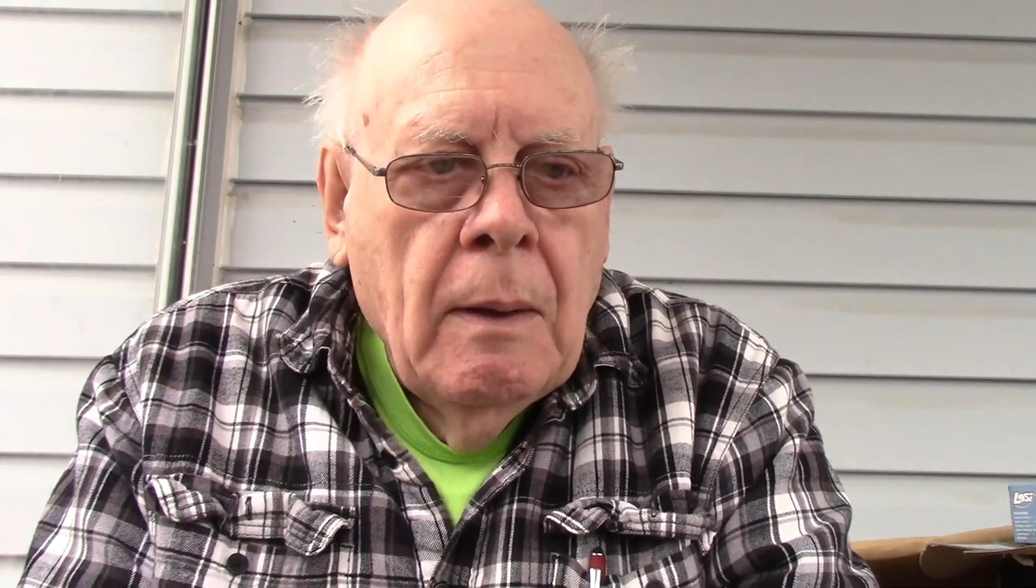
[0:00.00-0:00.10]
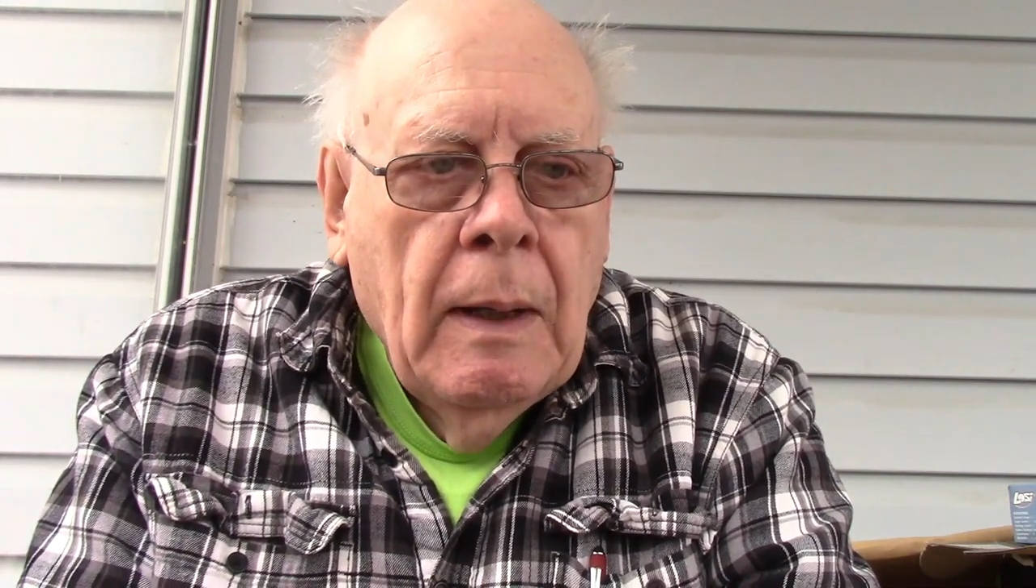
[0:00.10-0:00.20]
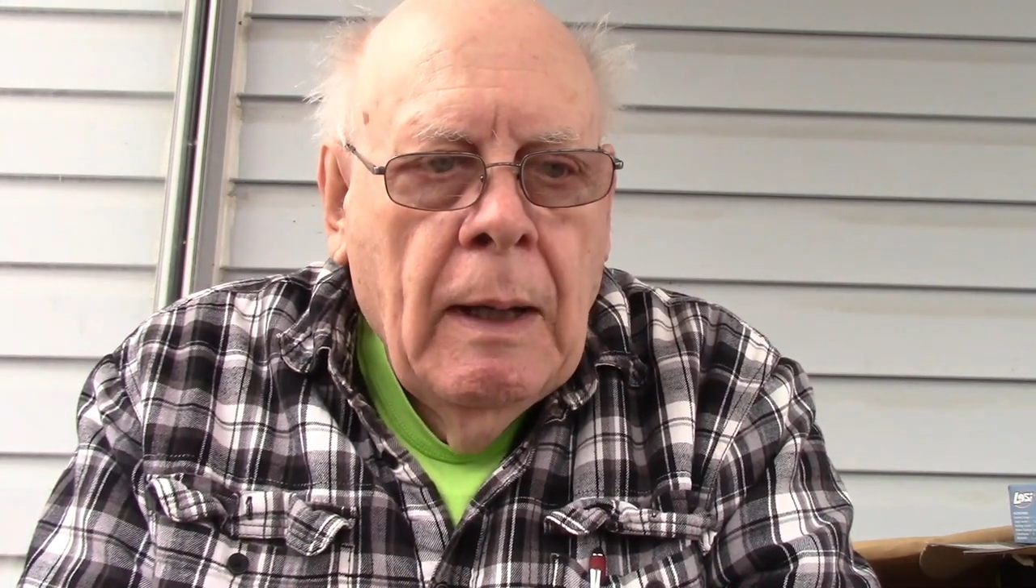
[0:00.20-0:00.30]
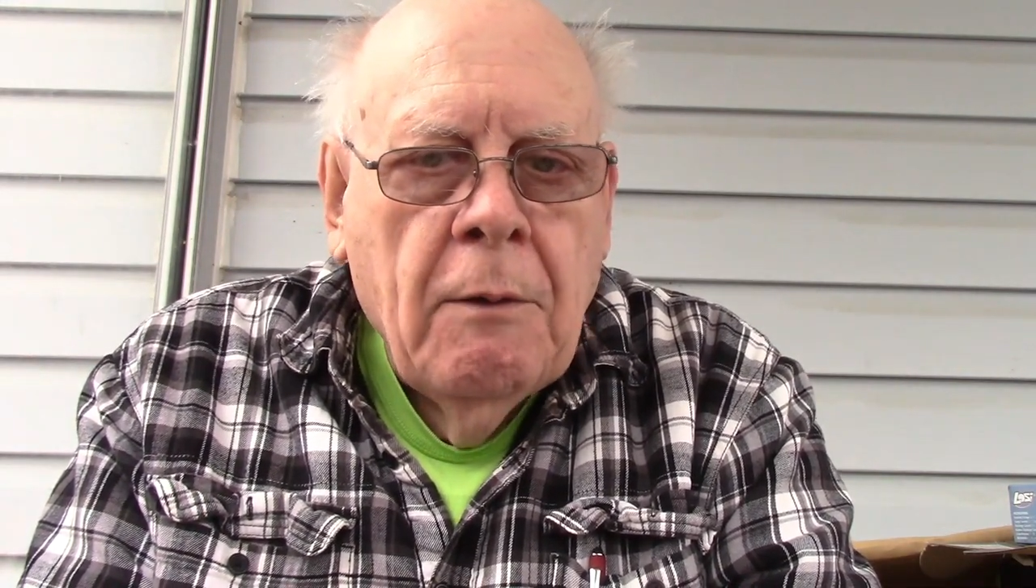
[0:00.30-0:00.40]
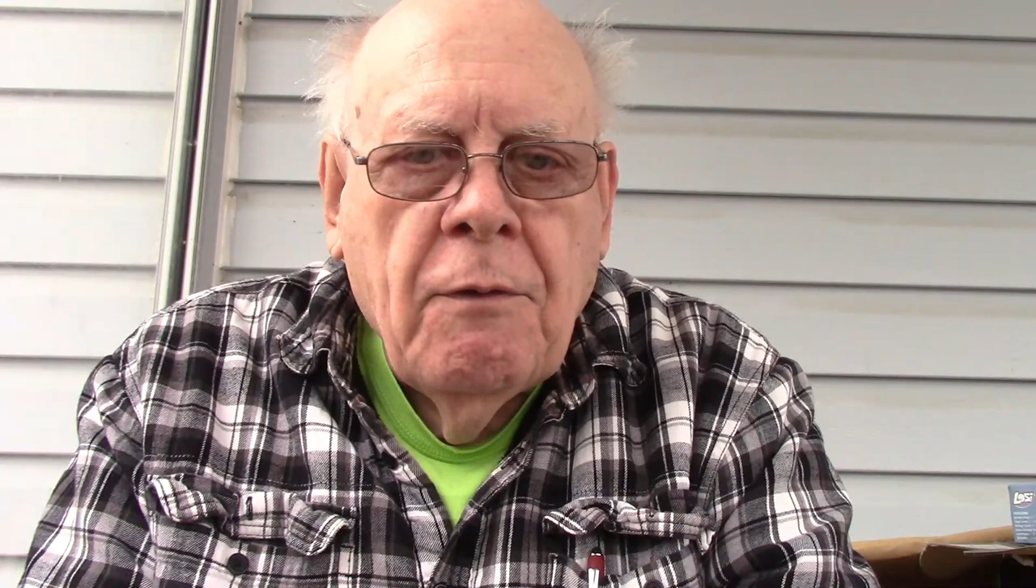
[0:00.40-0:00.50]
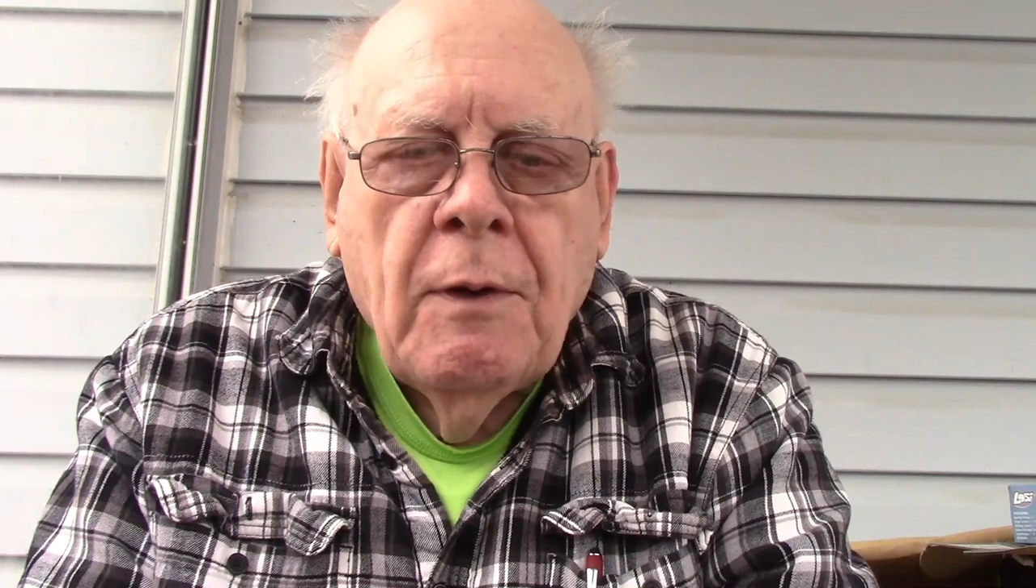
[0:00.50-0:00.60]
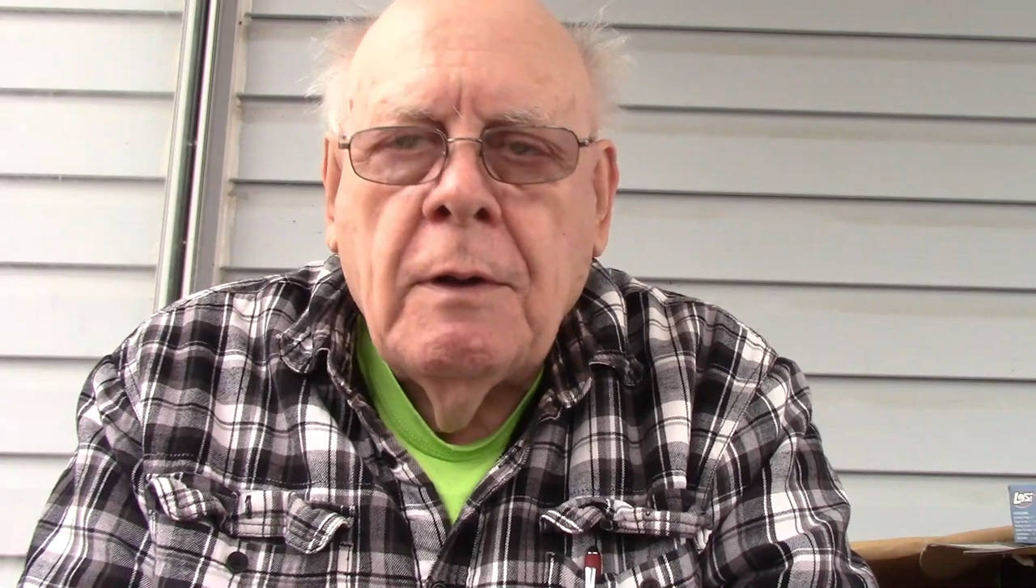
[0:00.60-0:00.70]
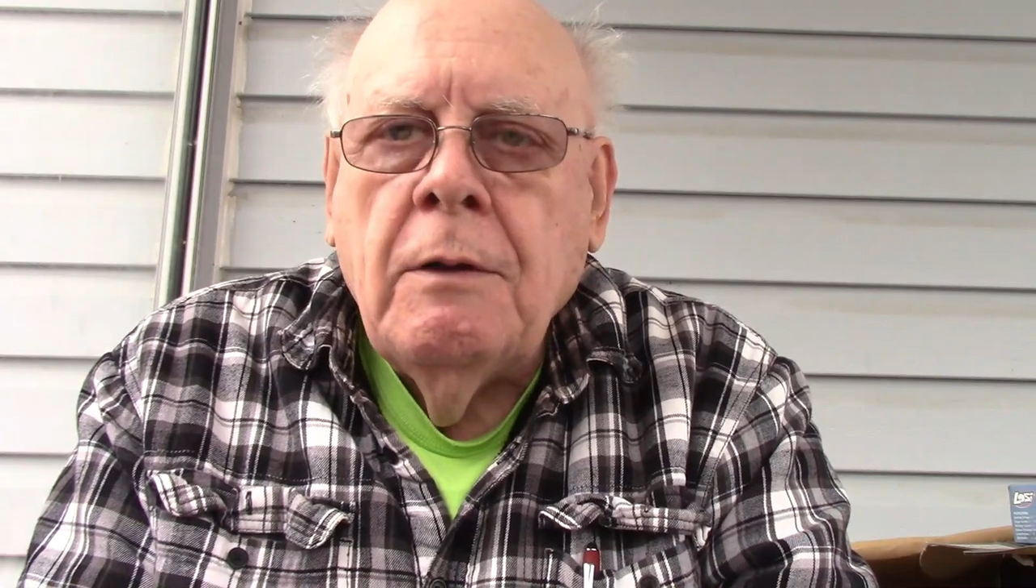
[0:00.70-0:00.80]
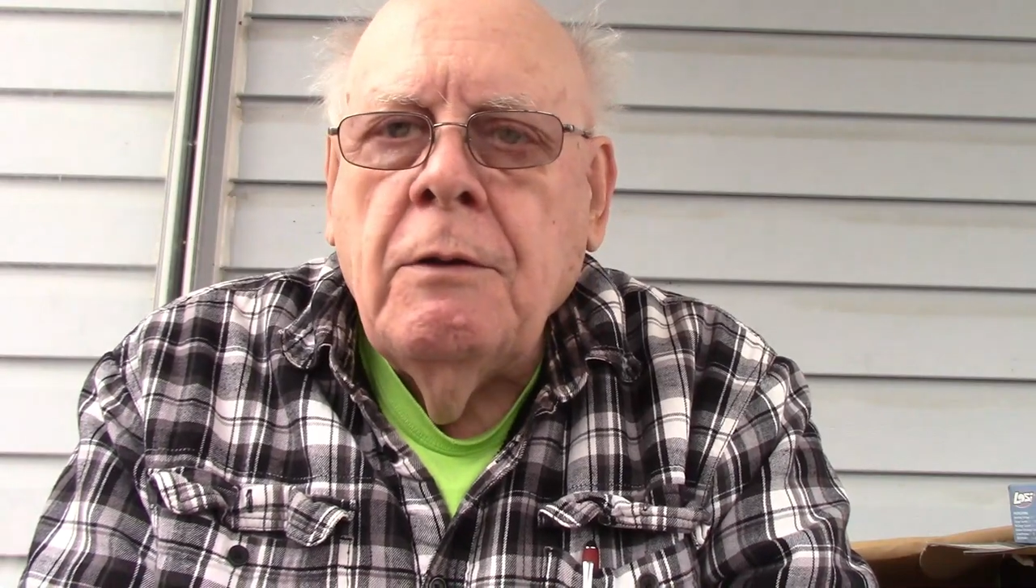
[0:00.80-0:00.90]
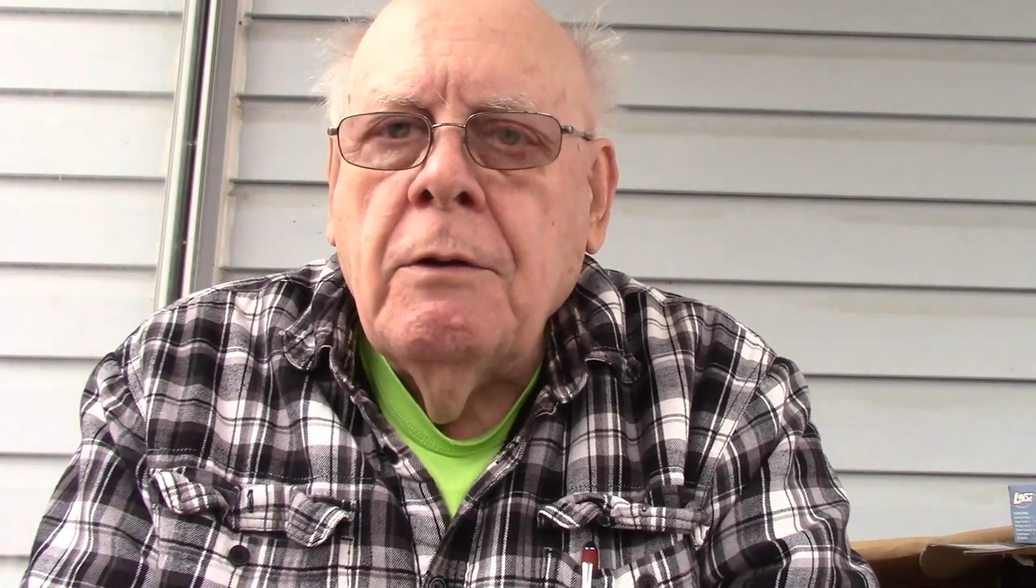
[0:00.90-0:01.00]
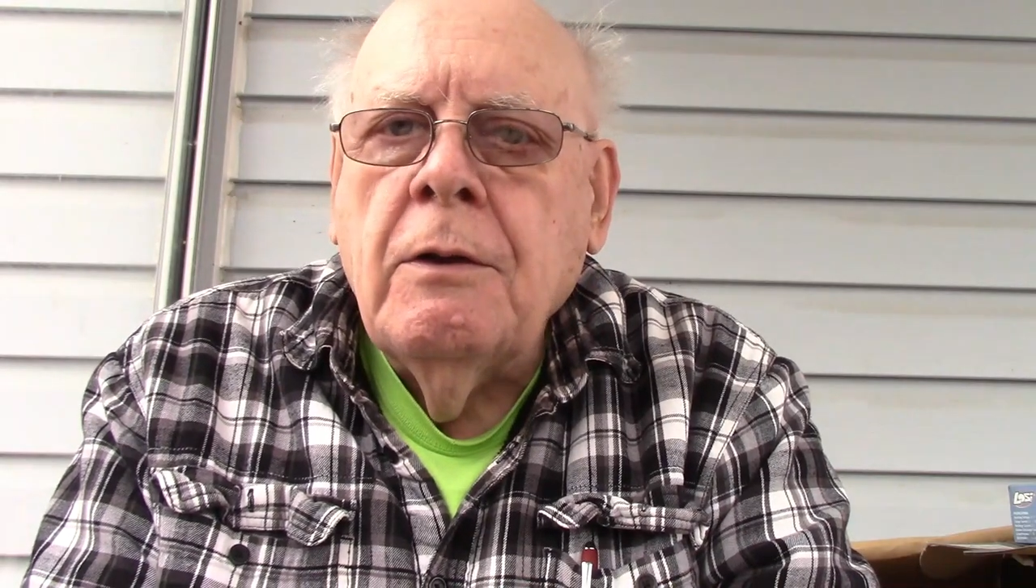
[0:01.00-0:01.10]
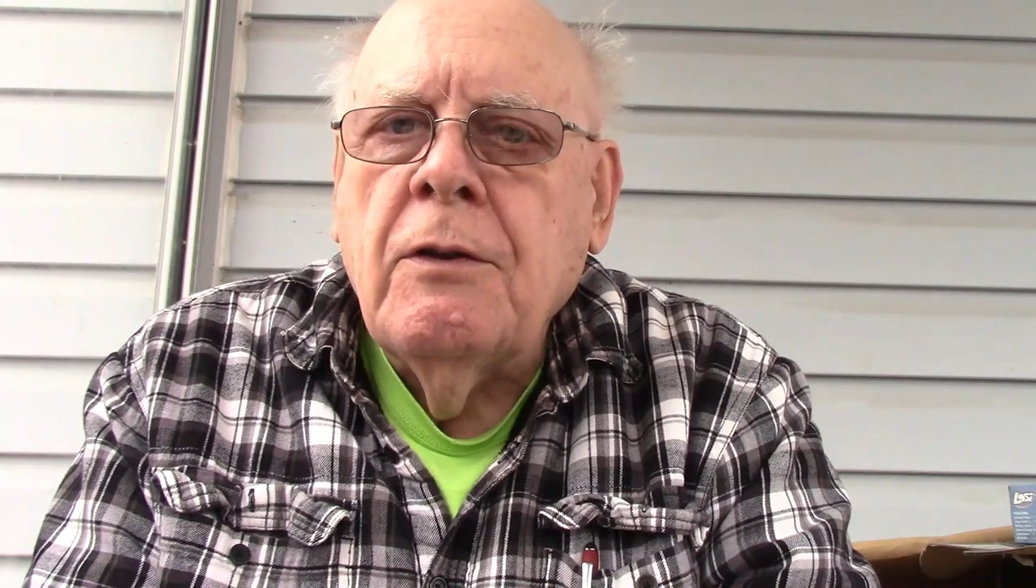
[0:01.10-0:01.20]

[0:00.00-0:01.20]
have fun and you're